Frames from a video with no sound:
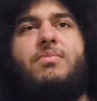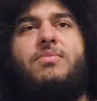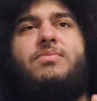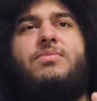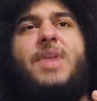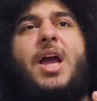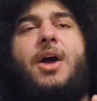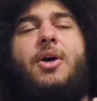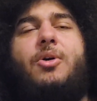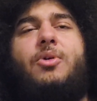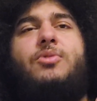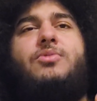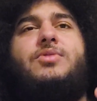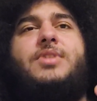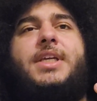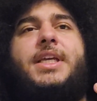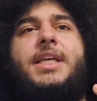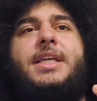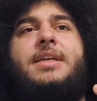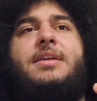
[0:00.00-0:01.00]
not
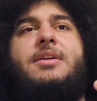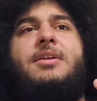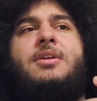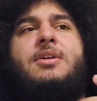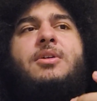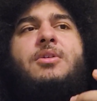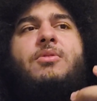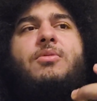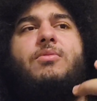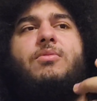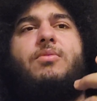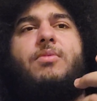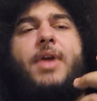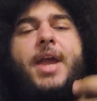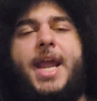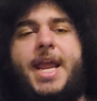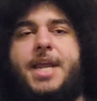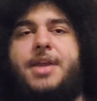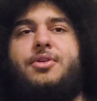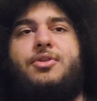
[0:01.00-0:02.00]
only
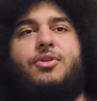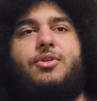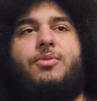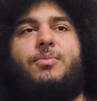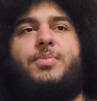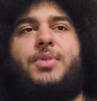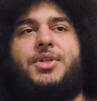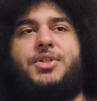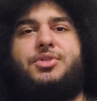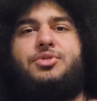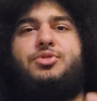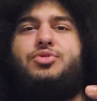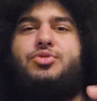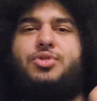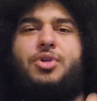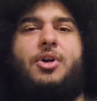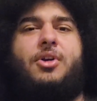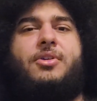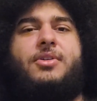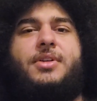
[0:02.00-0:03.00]
anger but
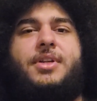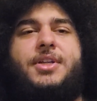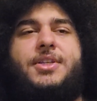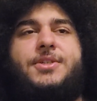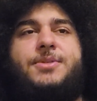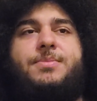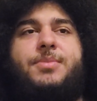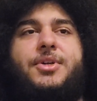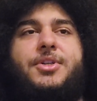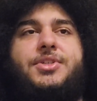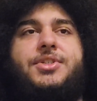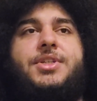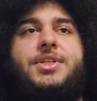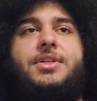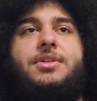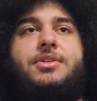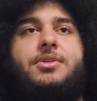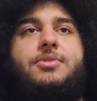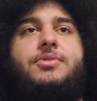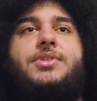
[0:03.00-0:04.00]
darkness, but she
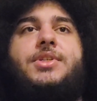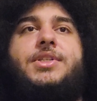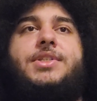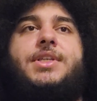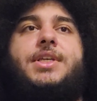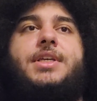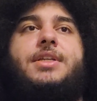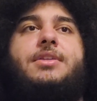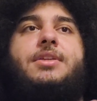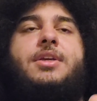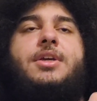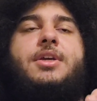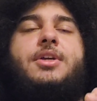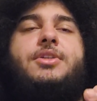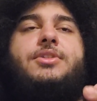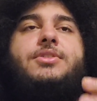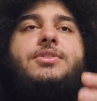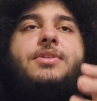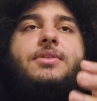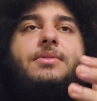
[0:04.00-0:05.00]
uses it
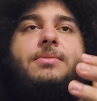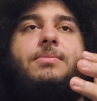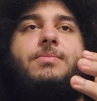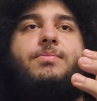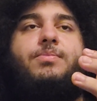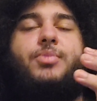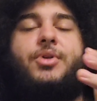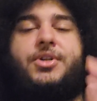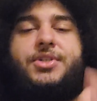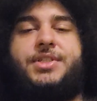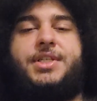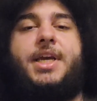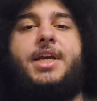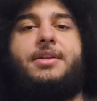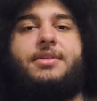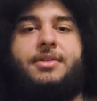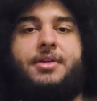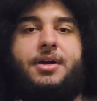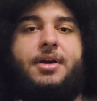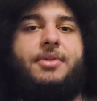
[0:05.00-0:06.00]
to
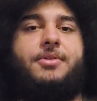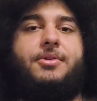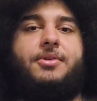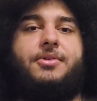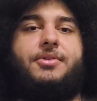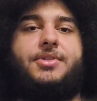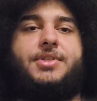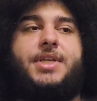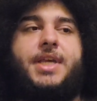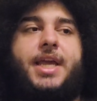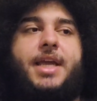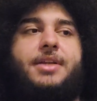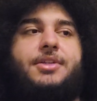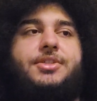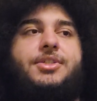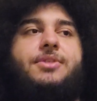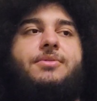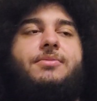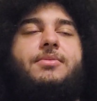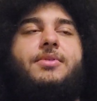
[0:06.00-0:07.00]
protect others, and
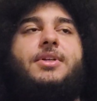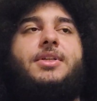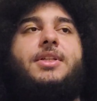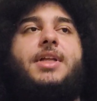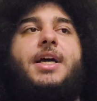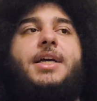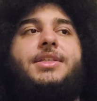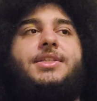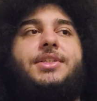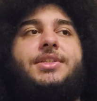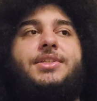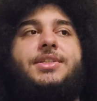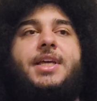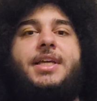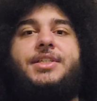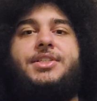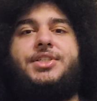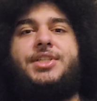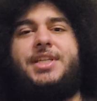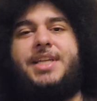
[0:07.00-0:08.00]
she realizes
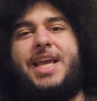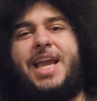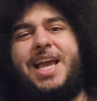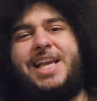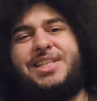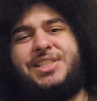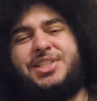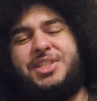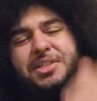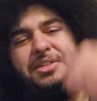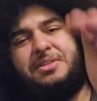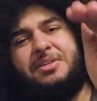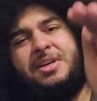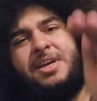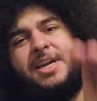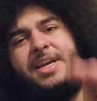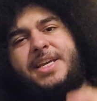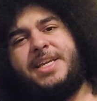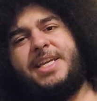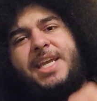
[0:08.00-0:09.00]
that she has to
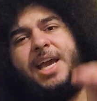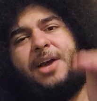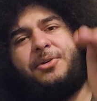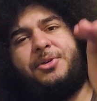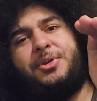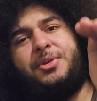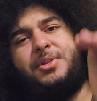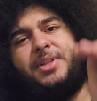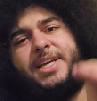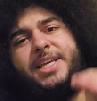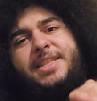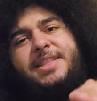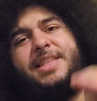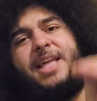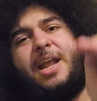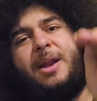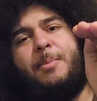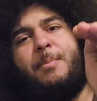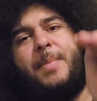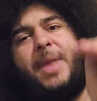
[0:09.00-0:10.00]
calculate
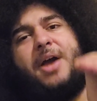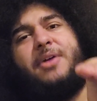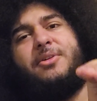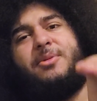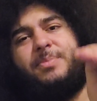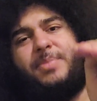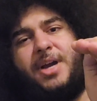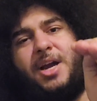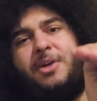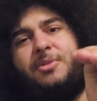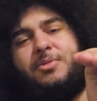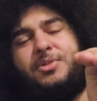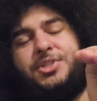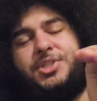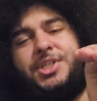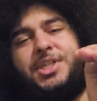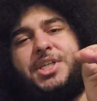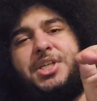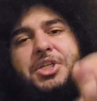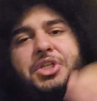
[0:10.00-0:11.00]
that amount of power
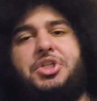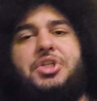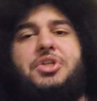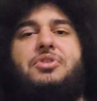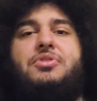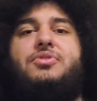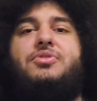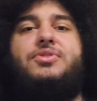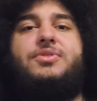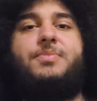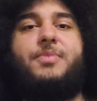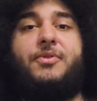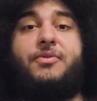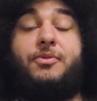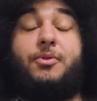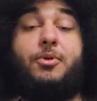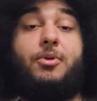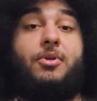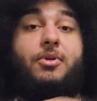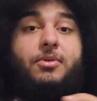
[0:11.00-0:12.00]
she can use
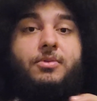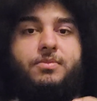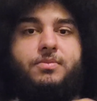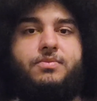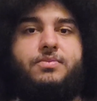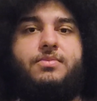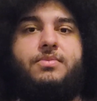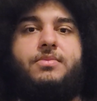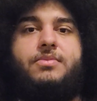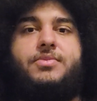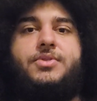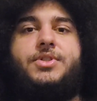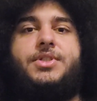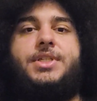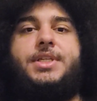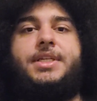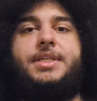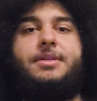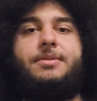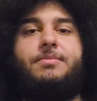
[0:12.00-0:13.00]
before
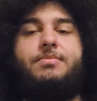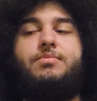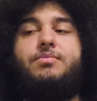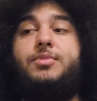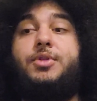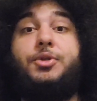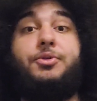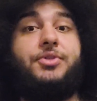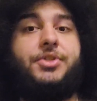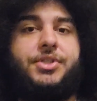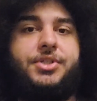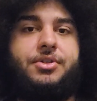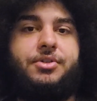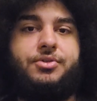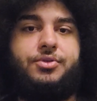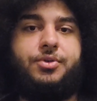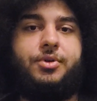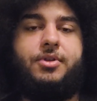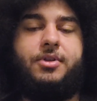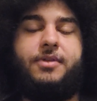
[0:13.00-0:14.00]
she loses
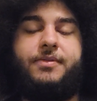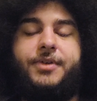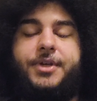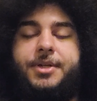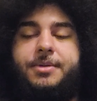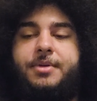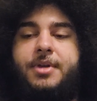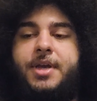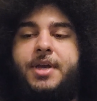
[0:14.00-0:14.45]
control of it.